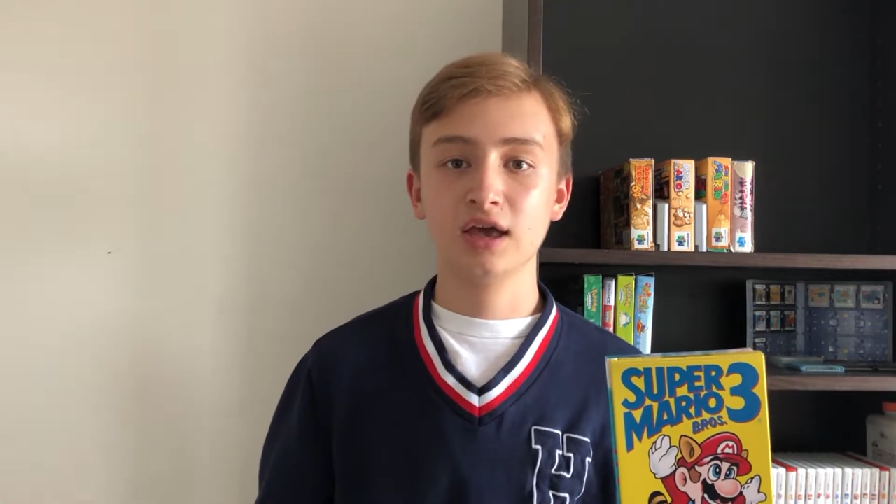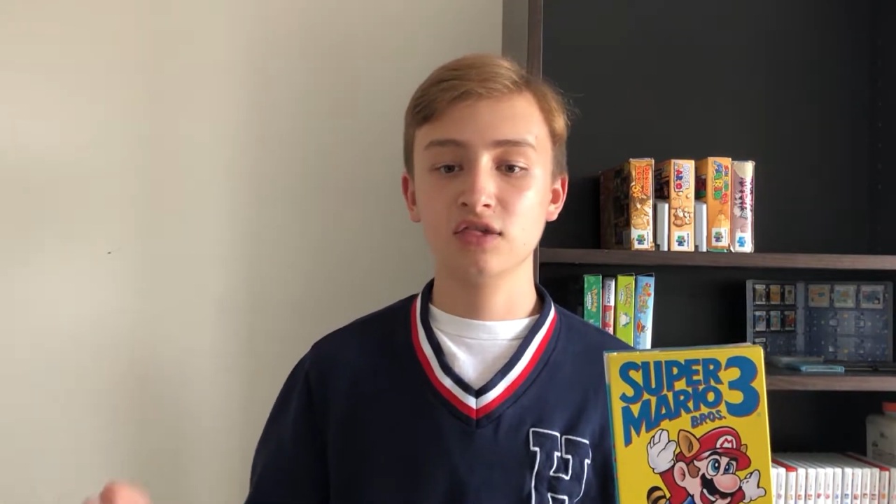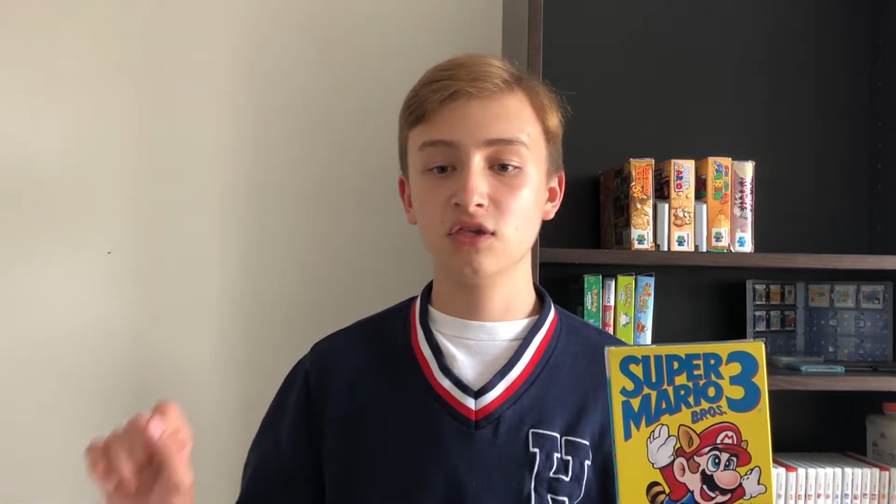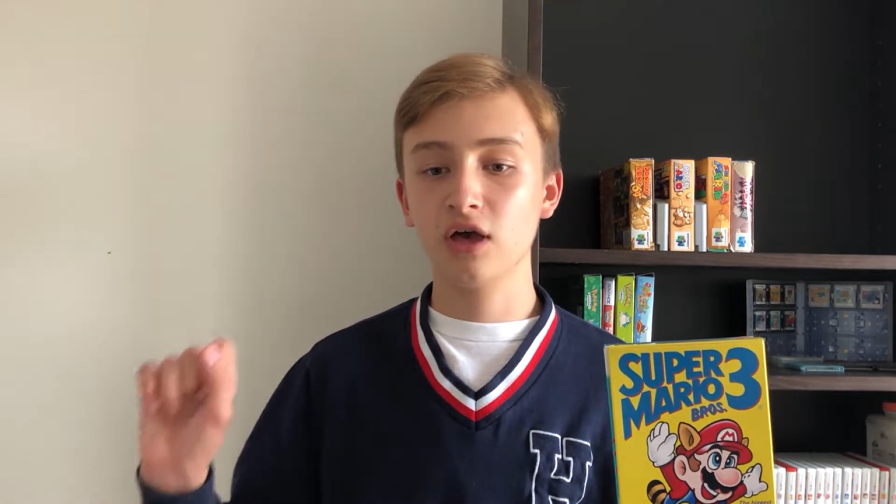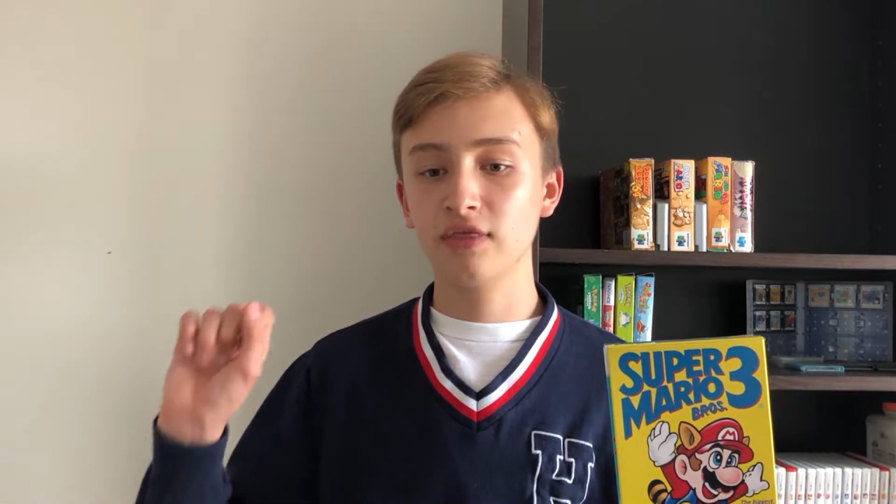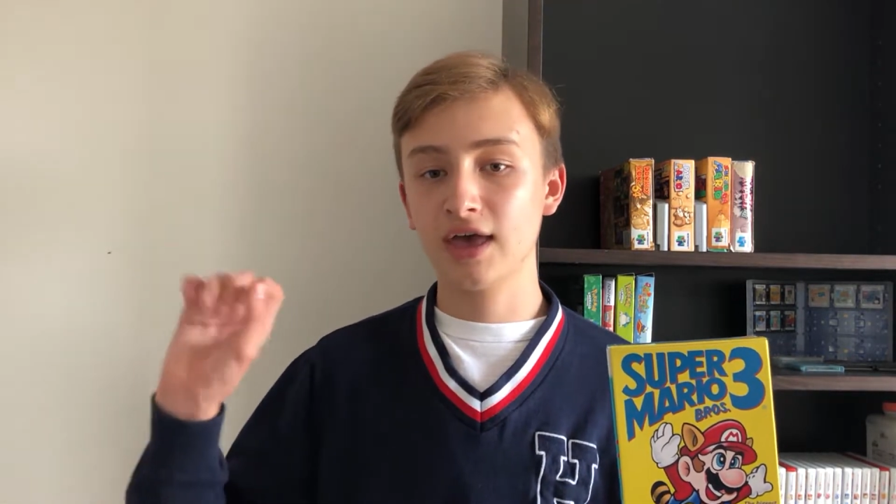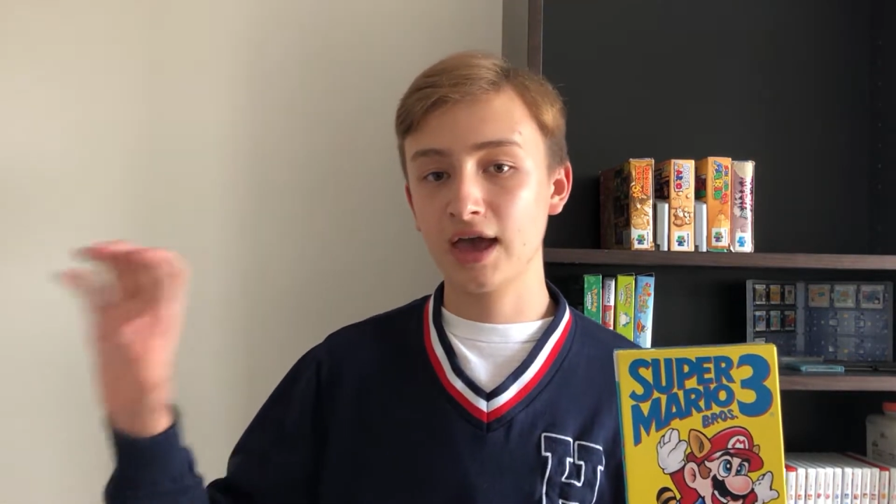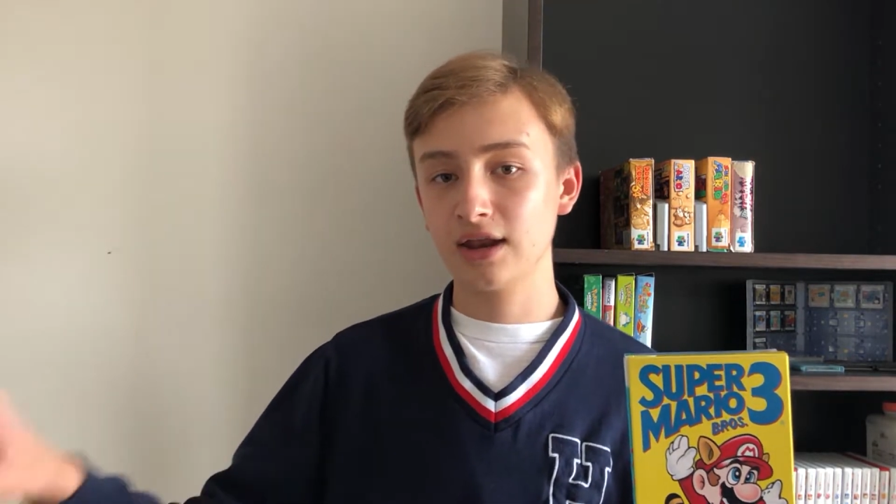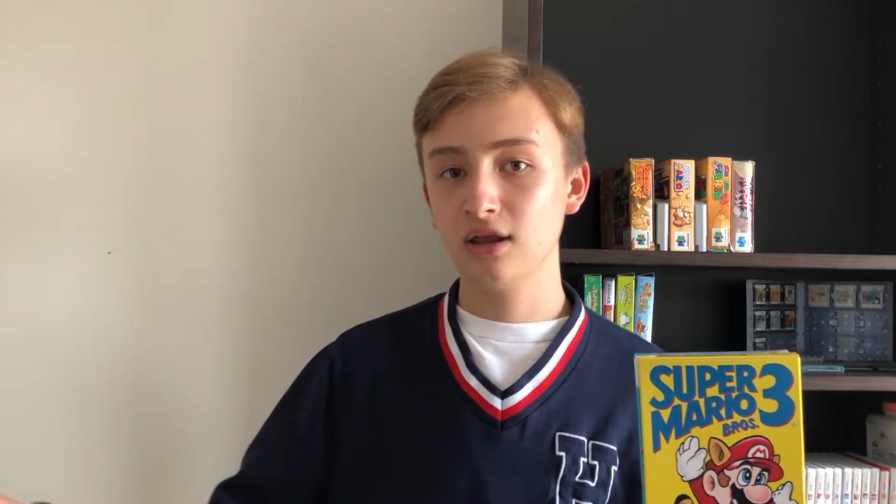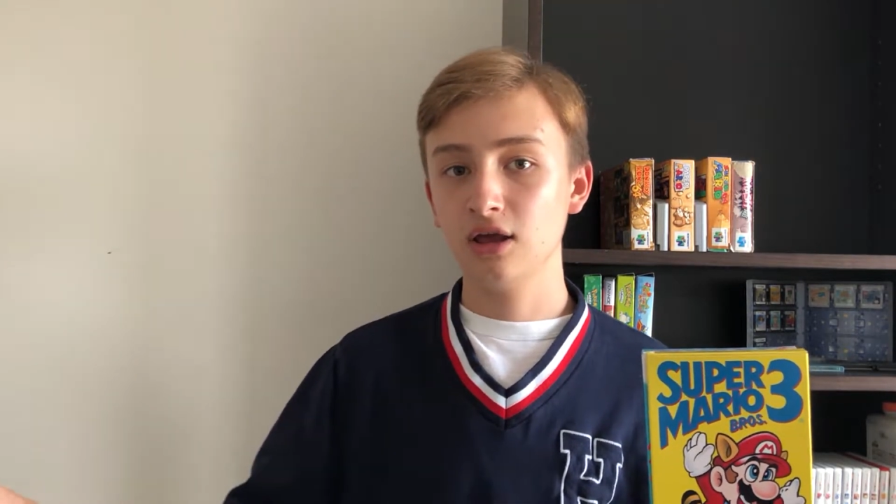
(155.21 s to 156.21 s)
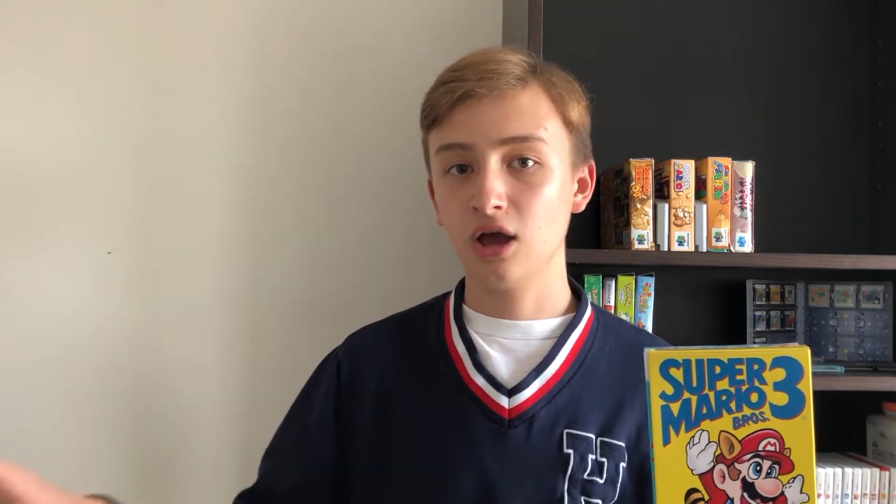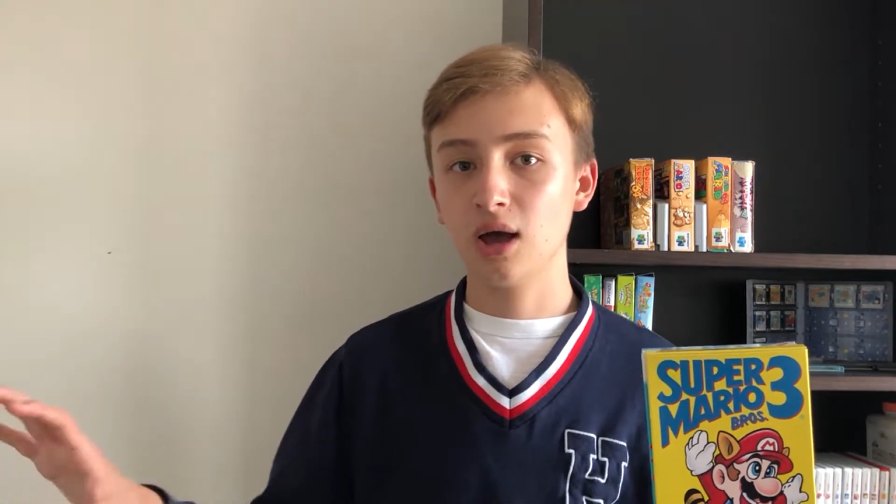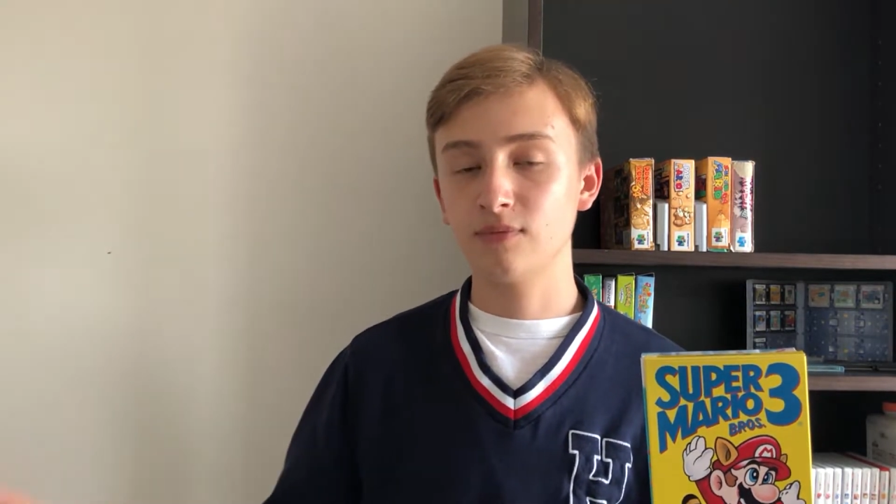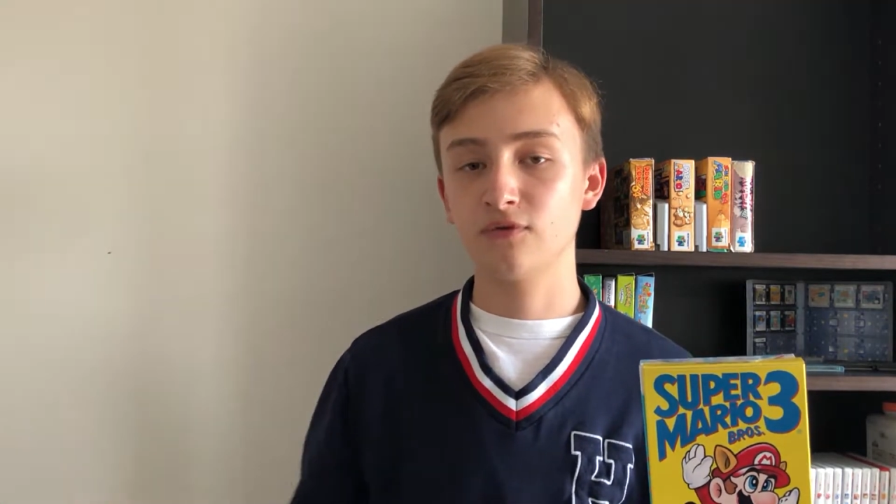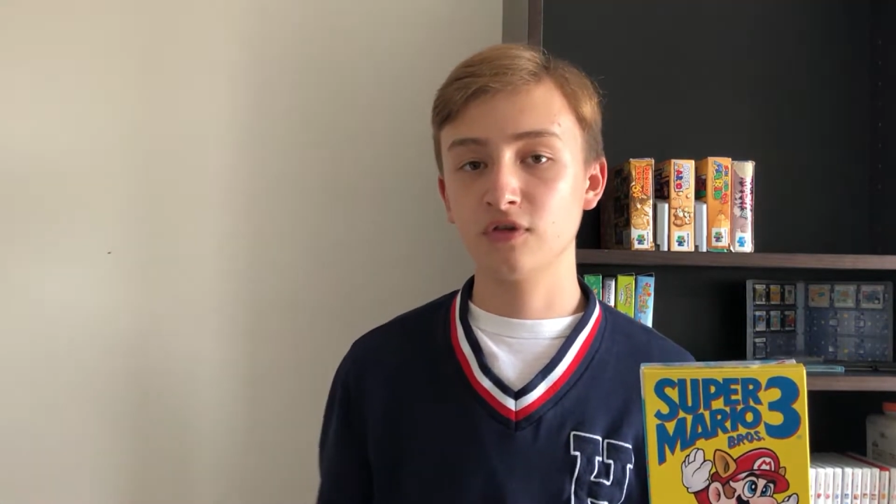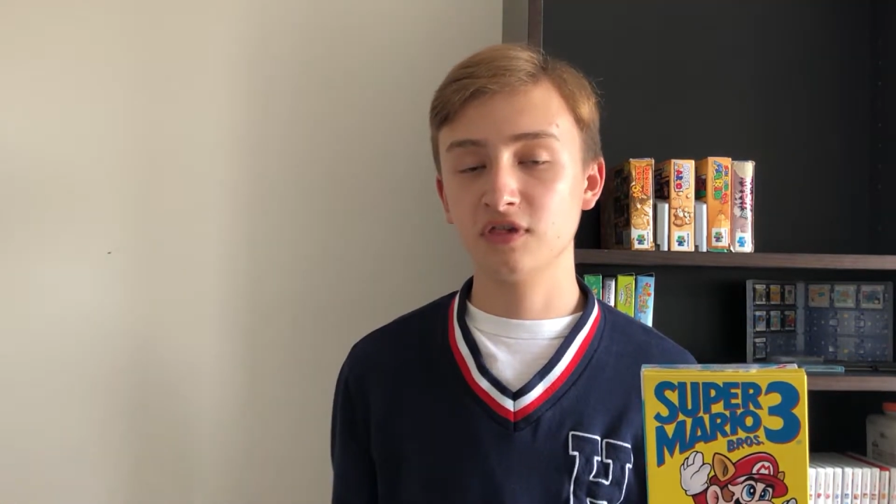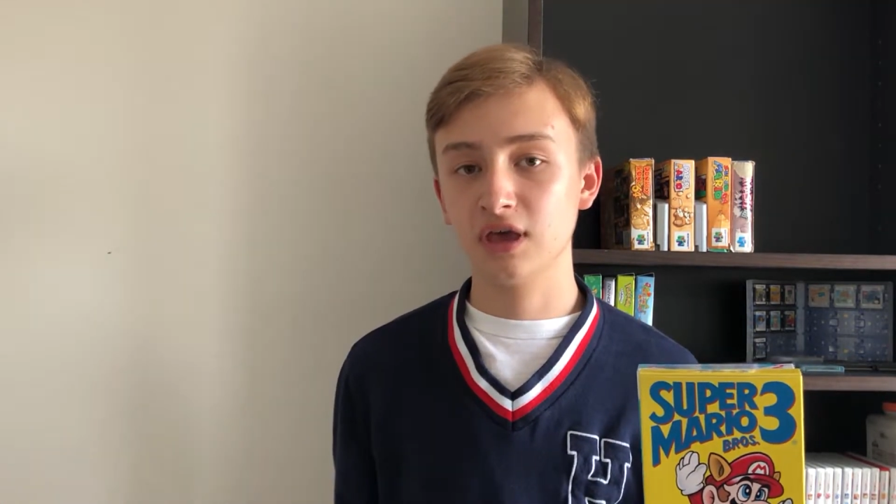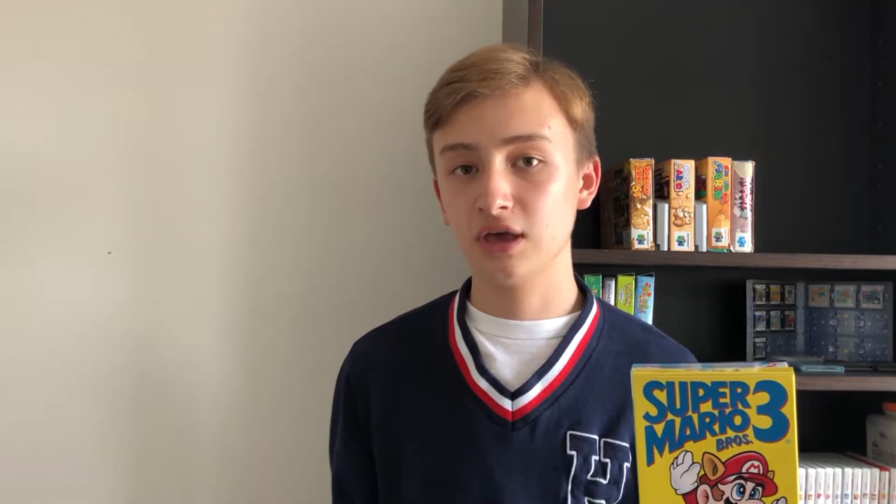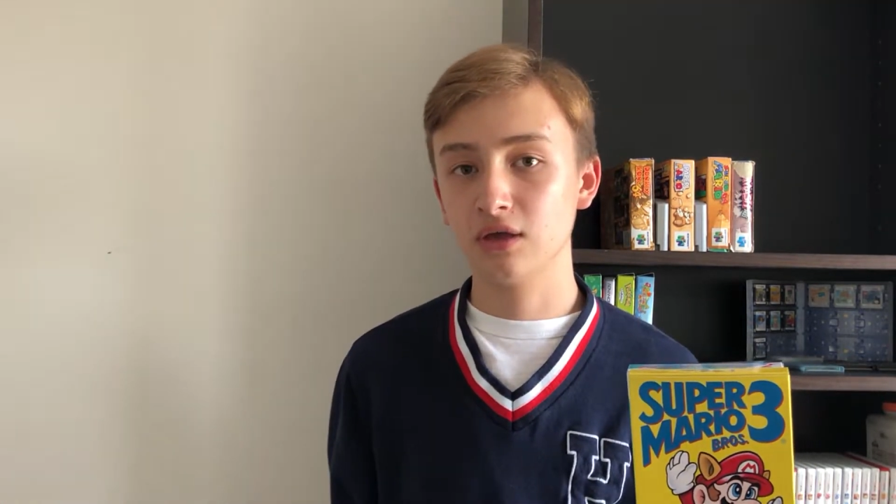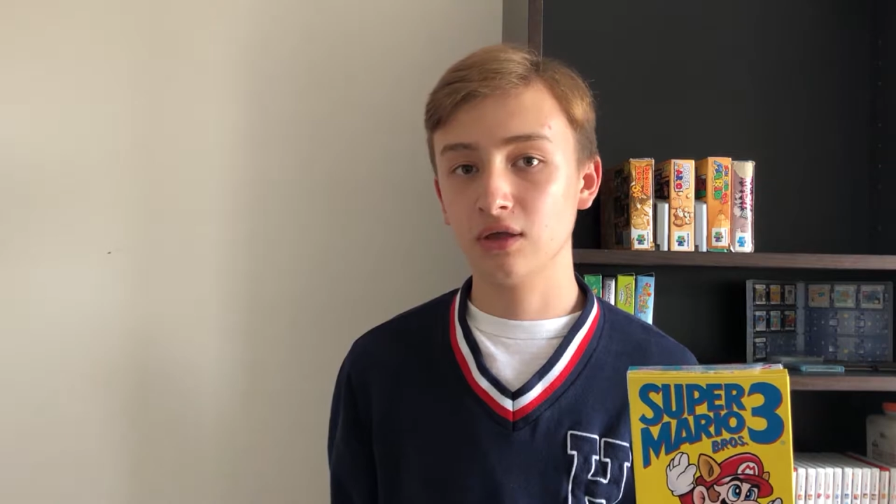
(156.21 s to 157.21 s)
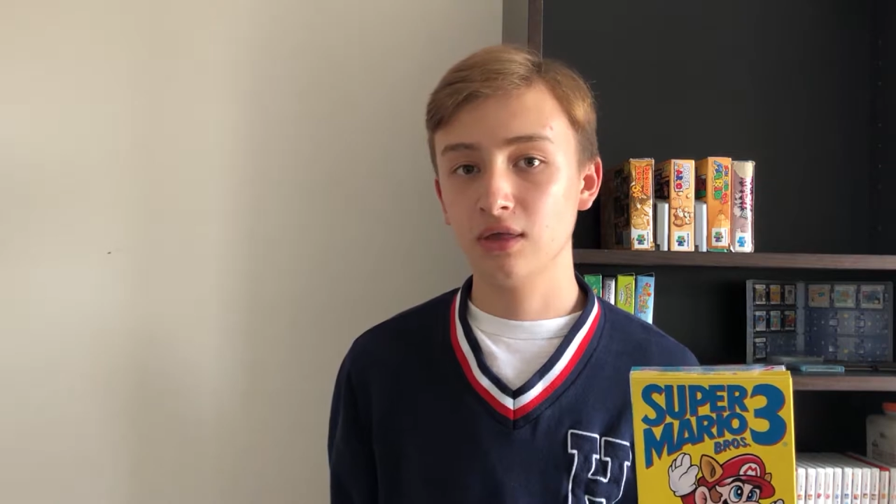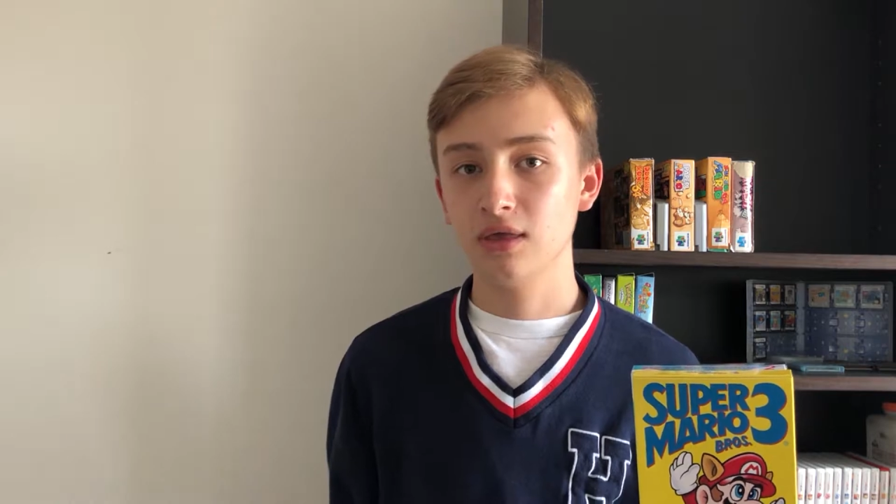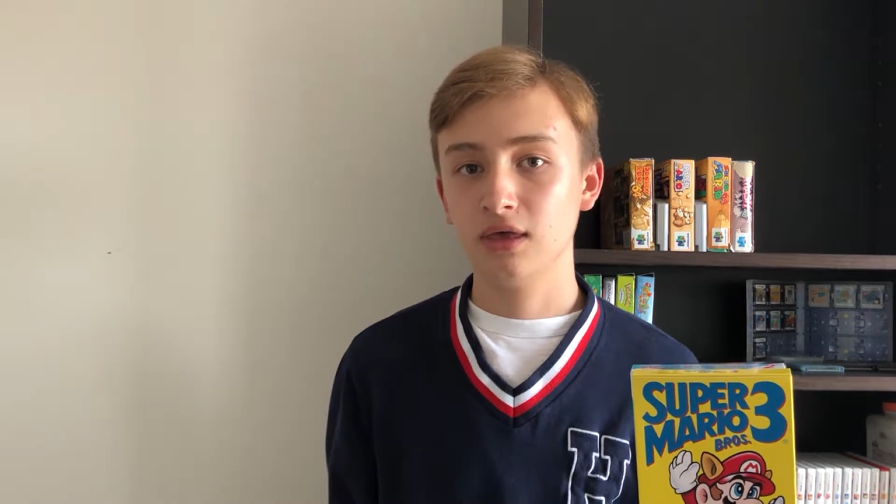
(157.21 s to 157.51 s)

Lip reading: saw that up for sale.